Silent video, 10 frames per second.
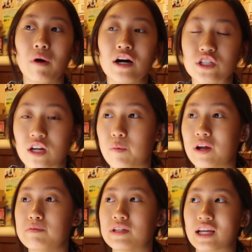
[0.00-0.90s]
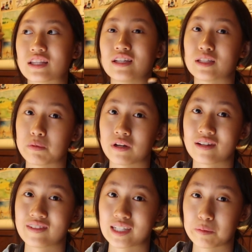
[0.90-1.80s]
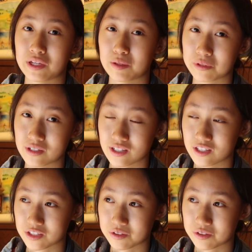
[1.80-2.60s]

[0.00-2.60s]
much, and I want him to, like, disappear every time he appears on